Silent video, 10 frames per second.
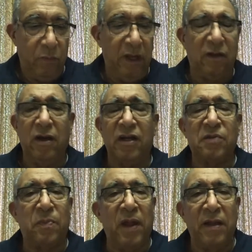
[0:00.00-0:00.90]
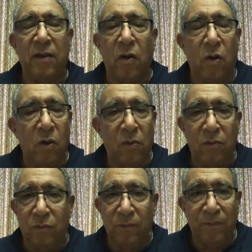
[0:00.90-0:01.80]
he could explain the
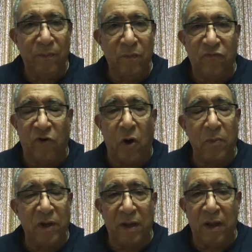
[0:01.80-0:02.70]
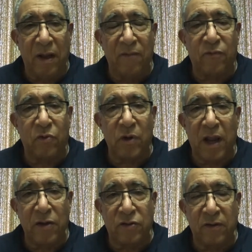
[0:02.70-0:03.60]
whole formula of
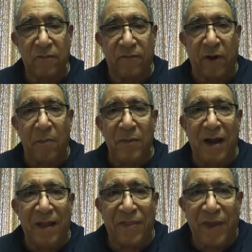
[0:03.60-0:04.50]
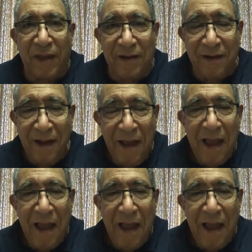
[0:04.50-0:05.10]
creation from nothing,